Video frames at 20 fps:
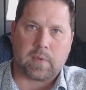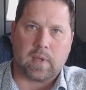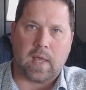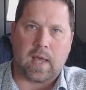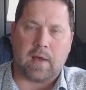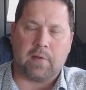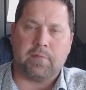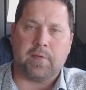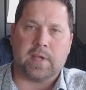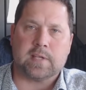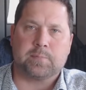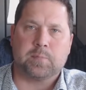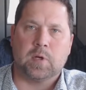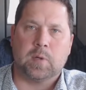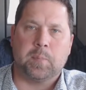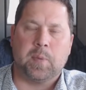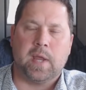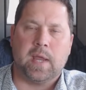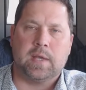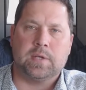
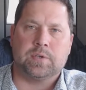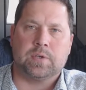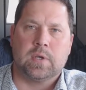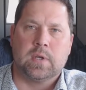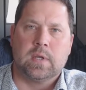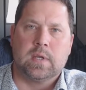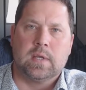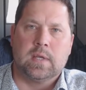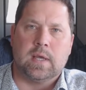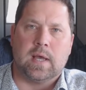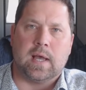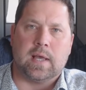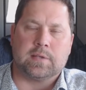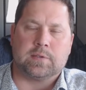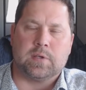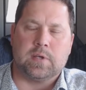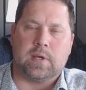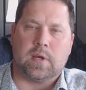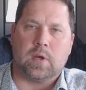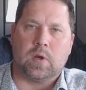Facebook page.
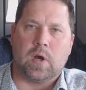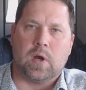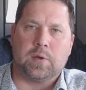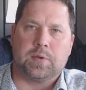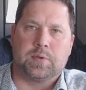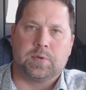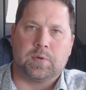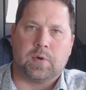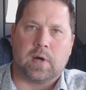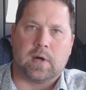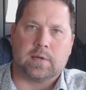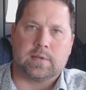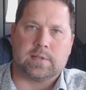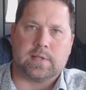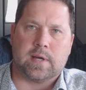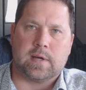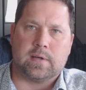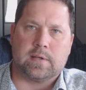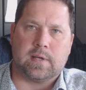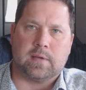So you can go out to our
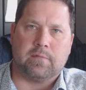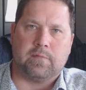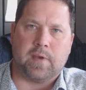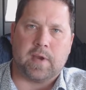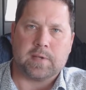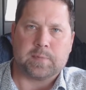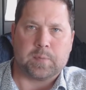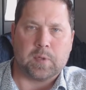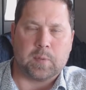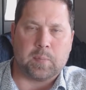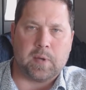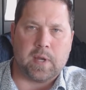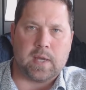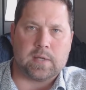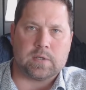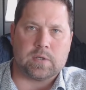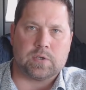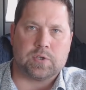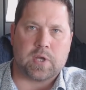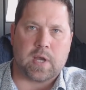Snyder Team Facebook
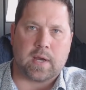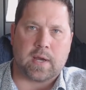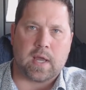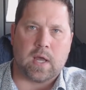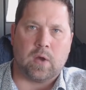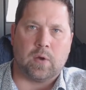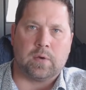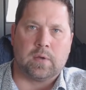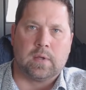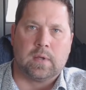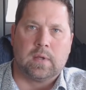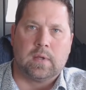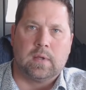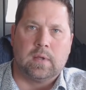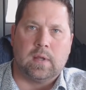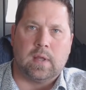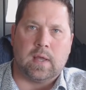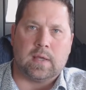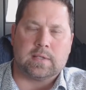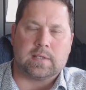page and check out
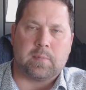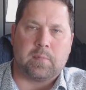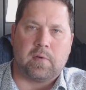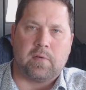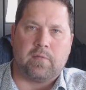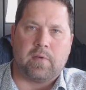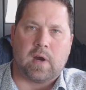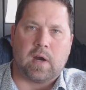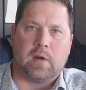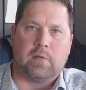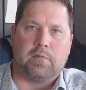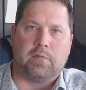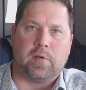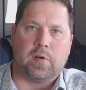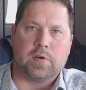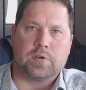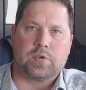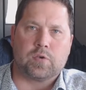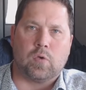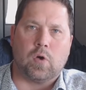some of our
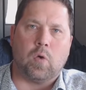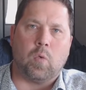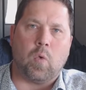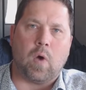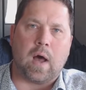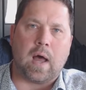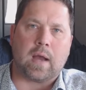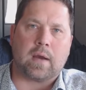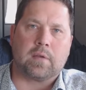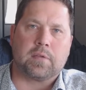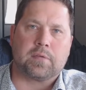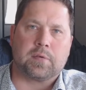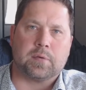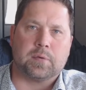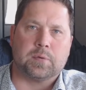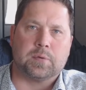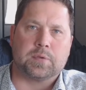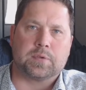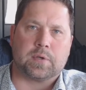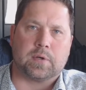virtual
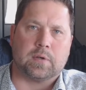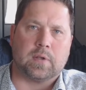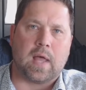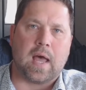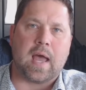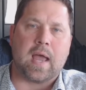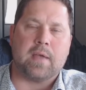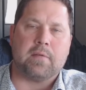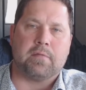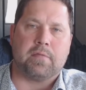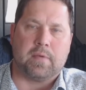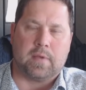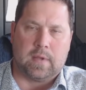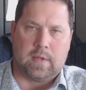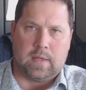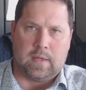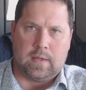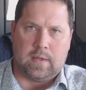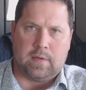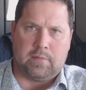walkthroughs or live
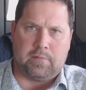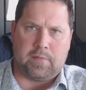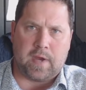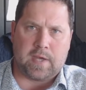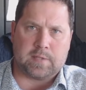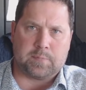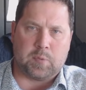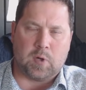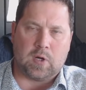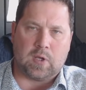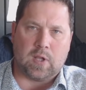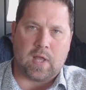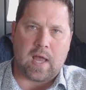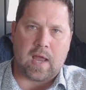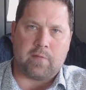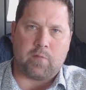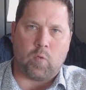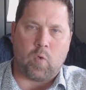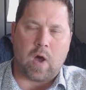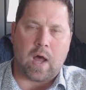Facebook
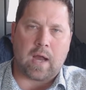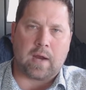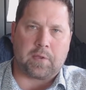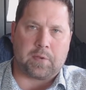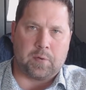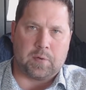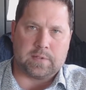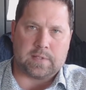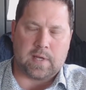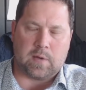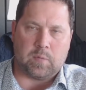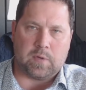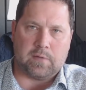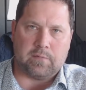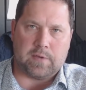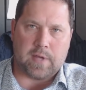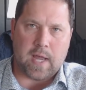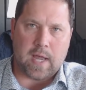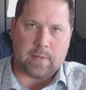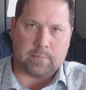Live walkthroughs that
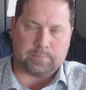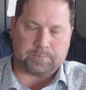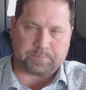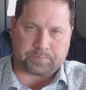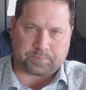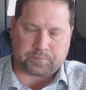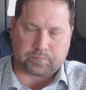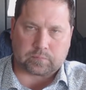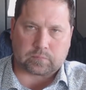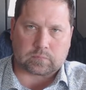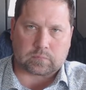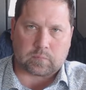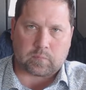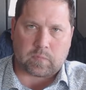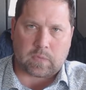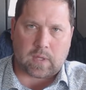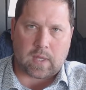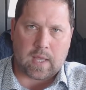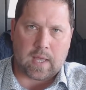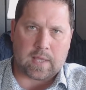we've
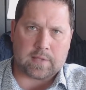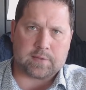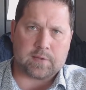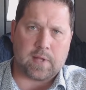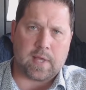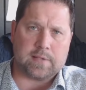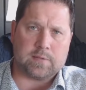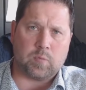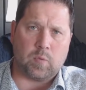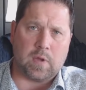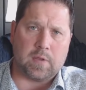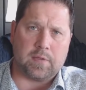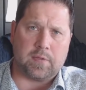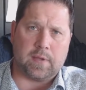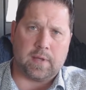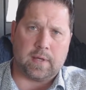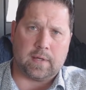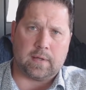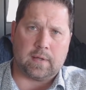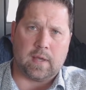done. So that's one
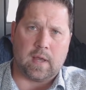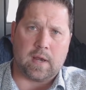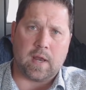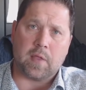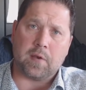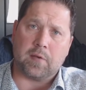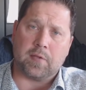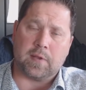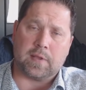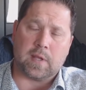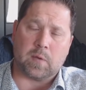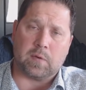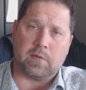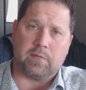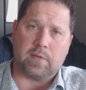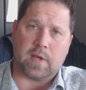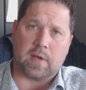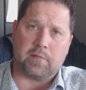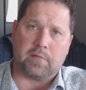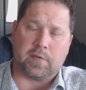thing. Another thing that we've
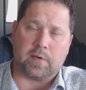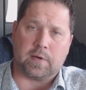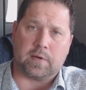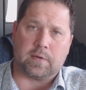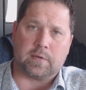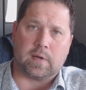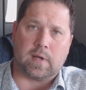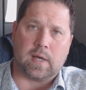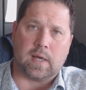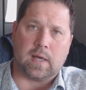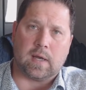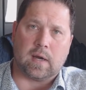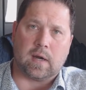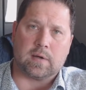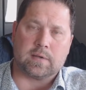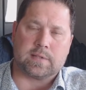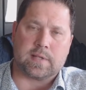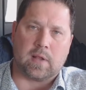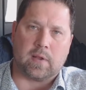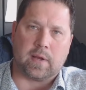done for our
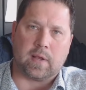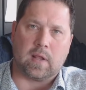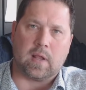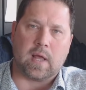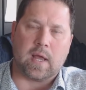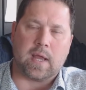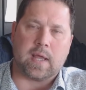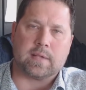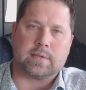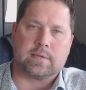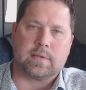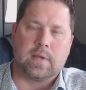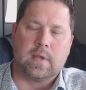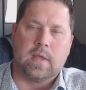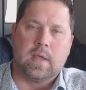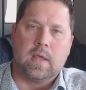selling clients.